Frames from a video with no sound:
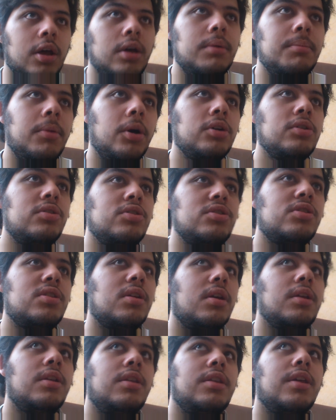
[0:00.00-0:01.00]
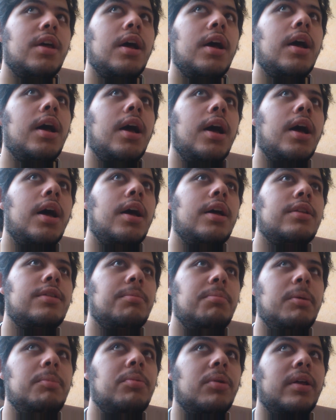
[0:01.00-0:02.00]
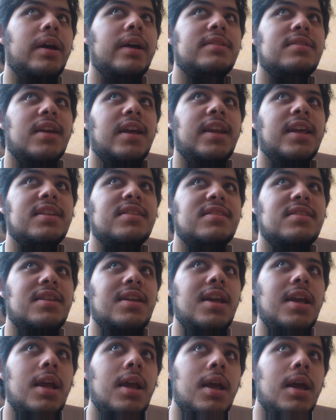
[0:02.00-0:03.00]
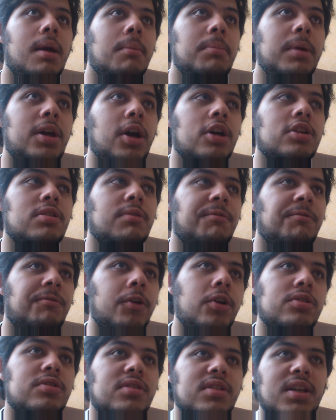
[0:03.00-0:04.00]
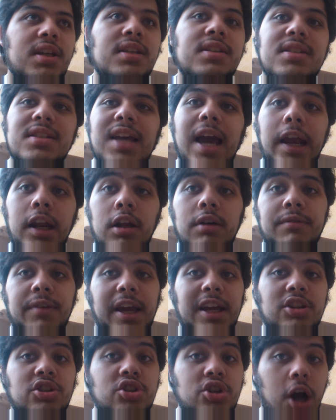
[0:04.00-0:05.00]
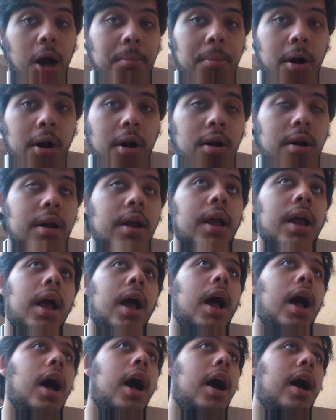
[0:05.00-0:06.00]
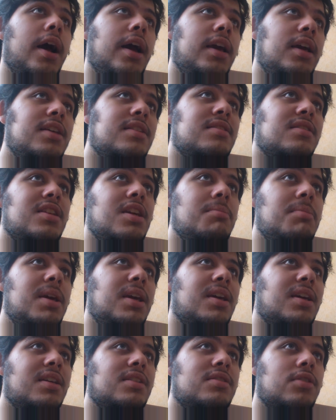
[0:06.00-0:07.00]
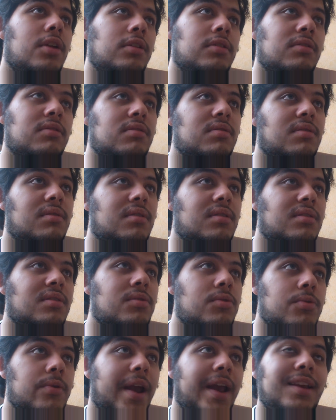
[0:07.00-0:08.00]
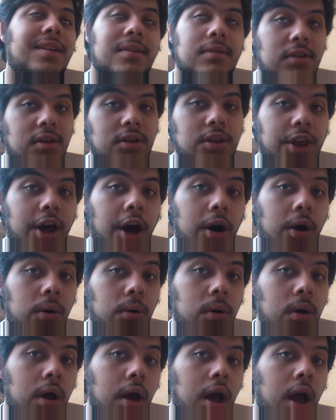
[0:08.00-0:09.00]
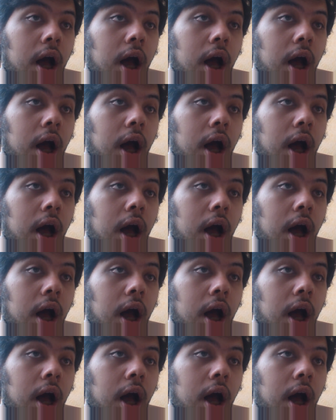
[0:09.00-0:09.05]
amongst the people at NXT, because first, he's kind of a jobber, his gimmick isn't great, though